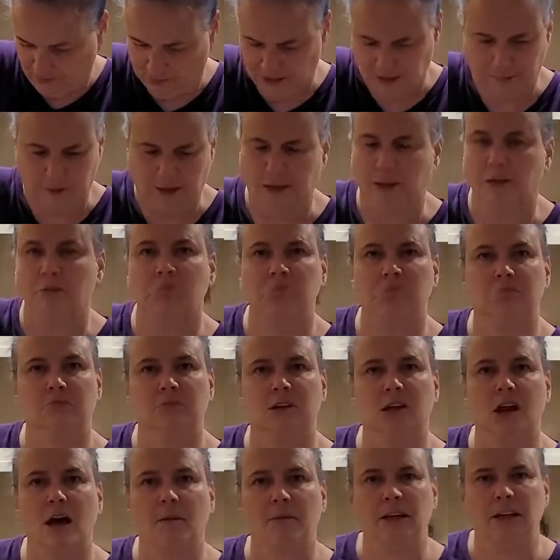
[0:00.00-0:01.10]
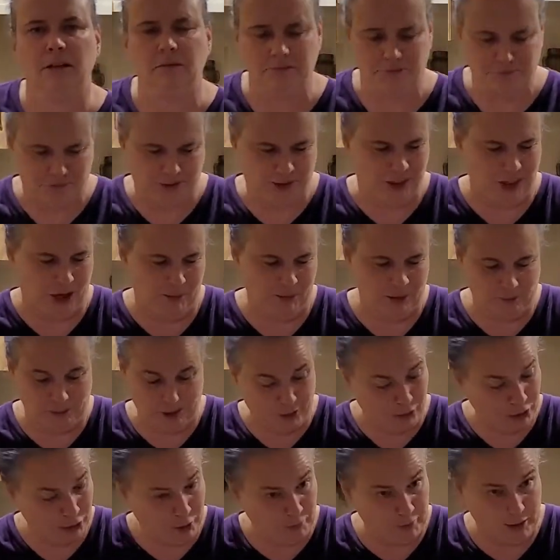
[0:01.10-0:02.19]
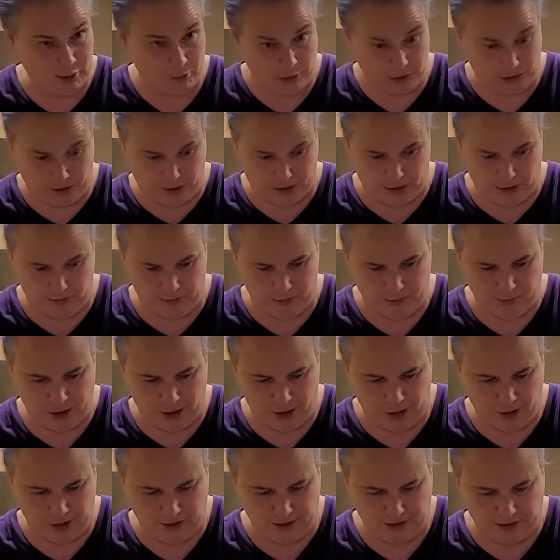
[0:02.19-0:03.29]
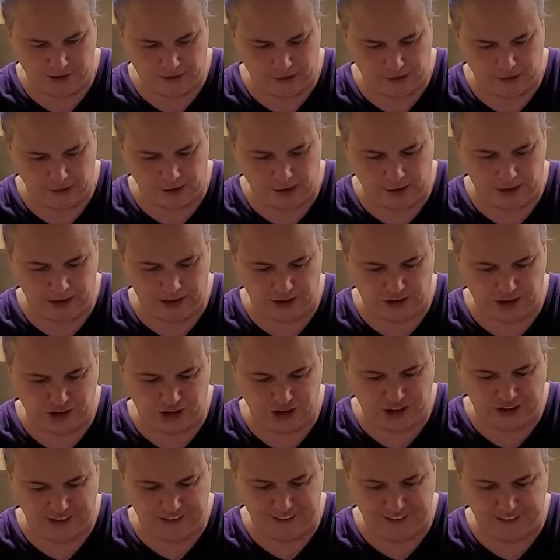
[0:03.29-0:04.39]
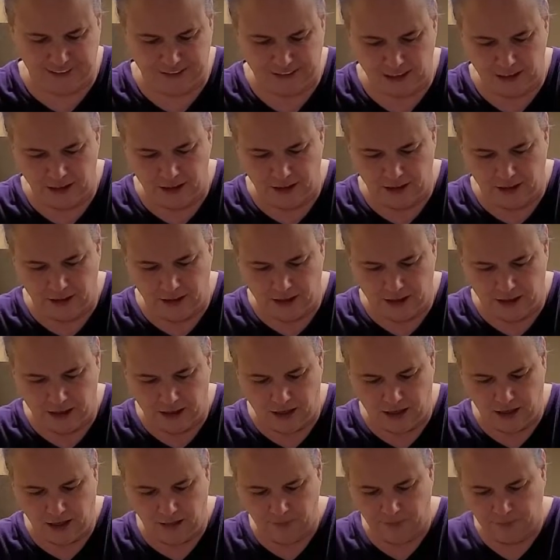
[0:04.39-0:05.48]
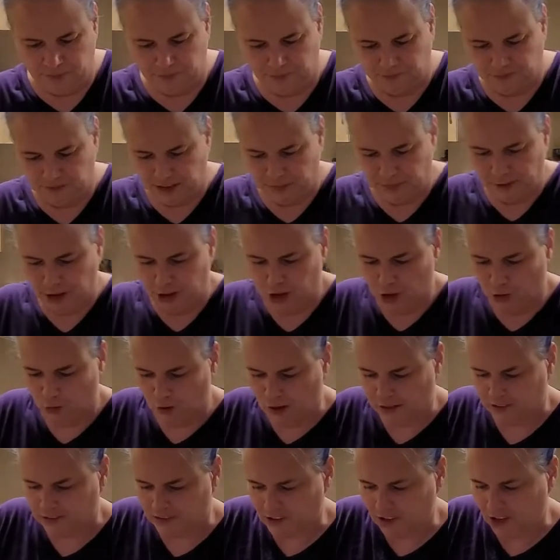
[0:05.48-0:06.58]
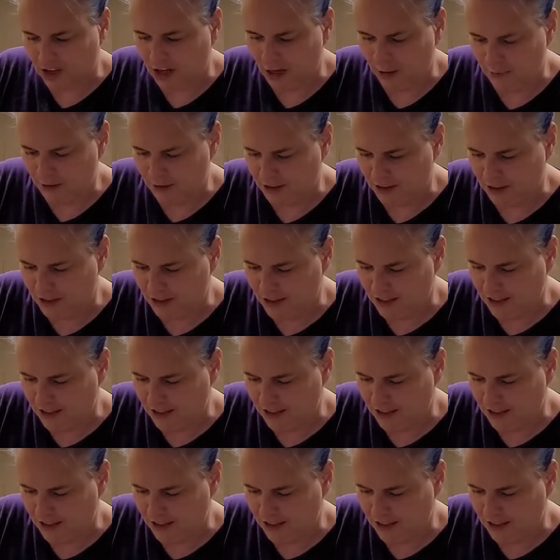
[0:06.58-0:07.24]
I mean, globby milk. Nobody wants globby milk. That's called cottage cheese. I mean, who wants globby